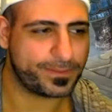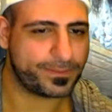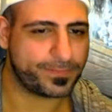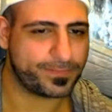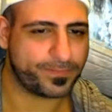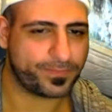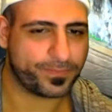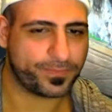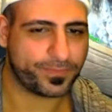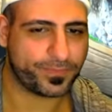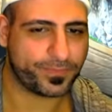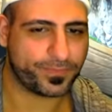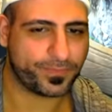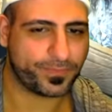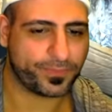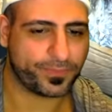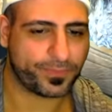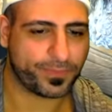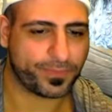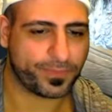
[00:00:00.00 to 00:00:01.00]

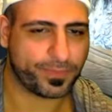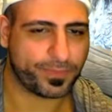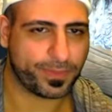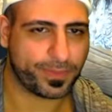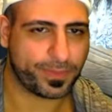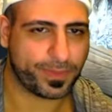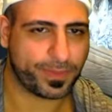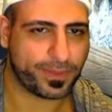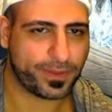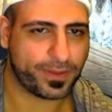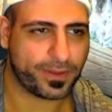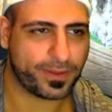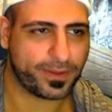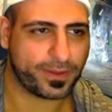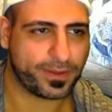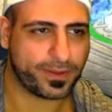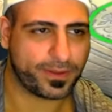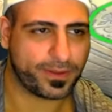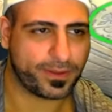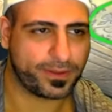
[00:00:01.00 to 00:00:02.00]

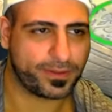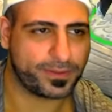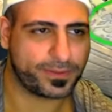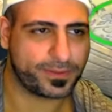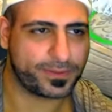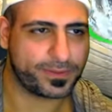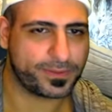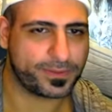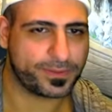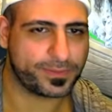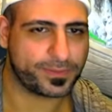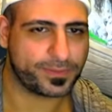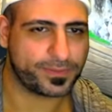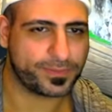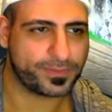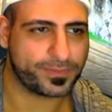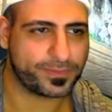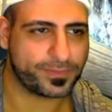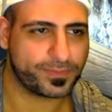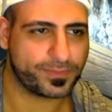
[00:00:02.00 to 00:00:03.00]

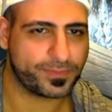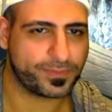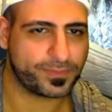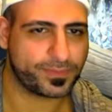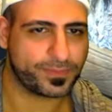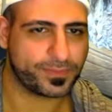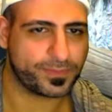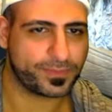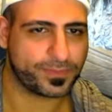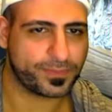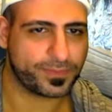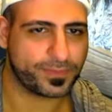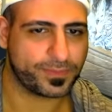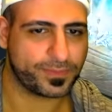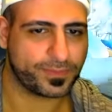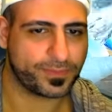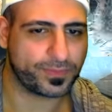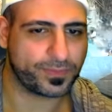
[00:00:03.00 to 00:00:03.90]
Nothing is said.